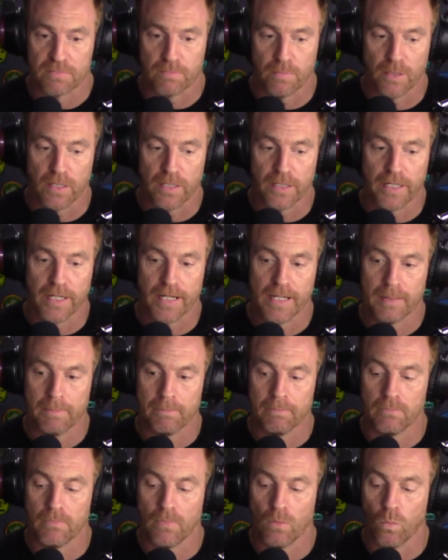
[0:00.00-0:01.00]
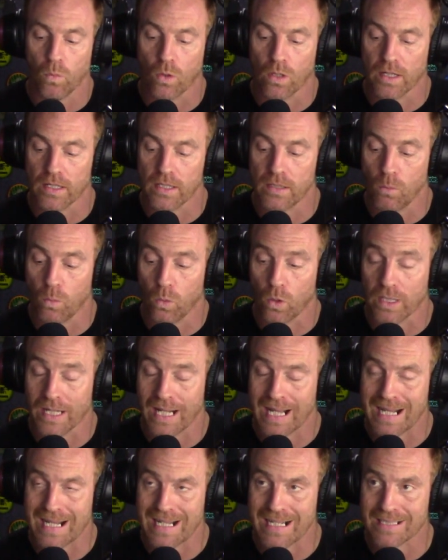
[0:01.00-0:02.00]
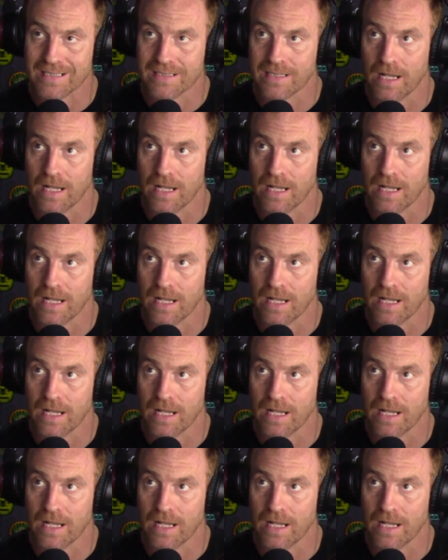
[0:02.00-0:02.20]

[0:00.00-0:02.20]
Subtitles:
But what has